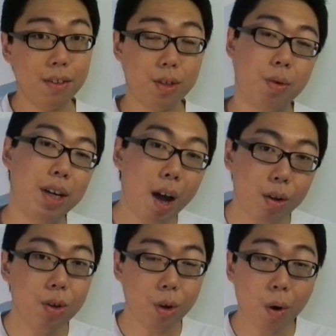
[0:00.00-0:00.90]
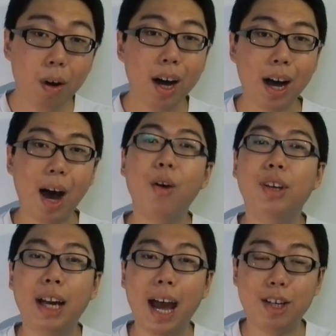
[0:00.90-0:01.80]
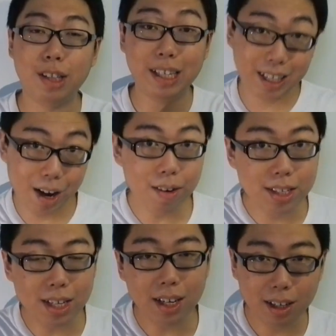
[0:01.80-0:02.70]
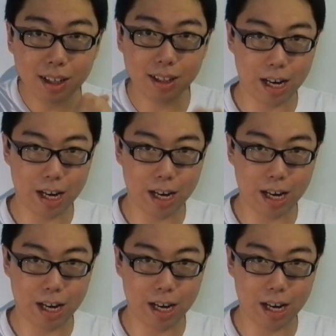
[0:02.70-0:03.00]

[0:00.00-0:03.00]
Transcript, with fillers: so now you know how you can actually guarantee